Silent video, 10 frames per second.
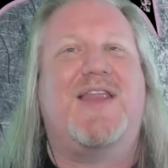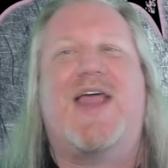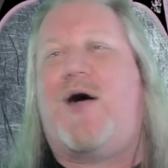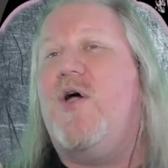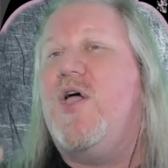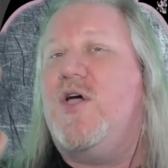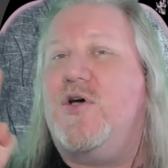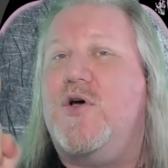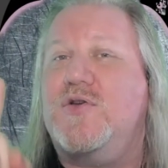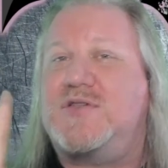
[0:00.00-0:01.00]
Now,
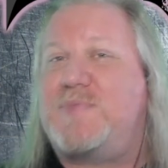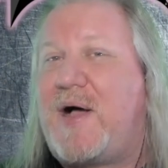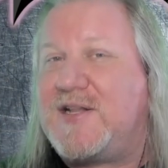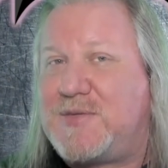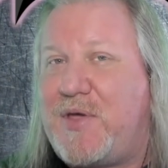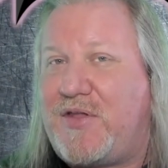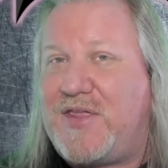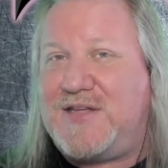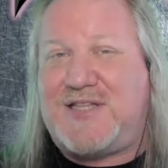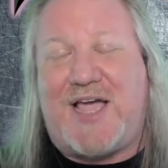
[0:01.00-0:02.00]
whose
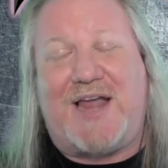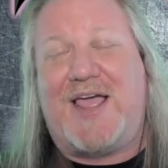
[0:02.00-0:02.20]
responsibility is that?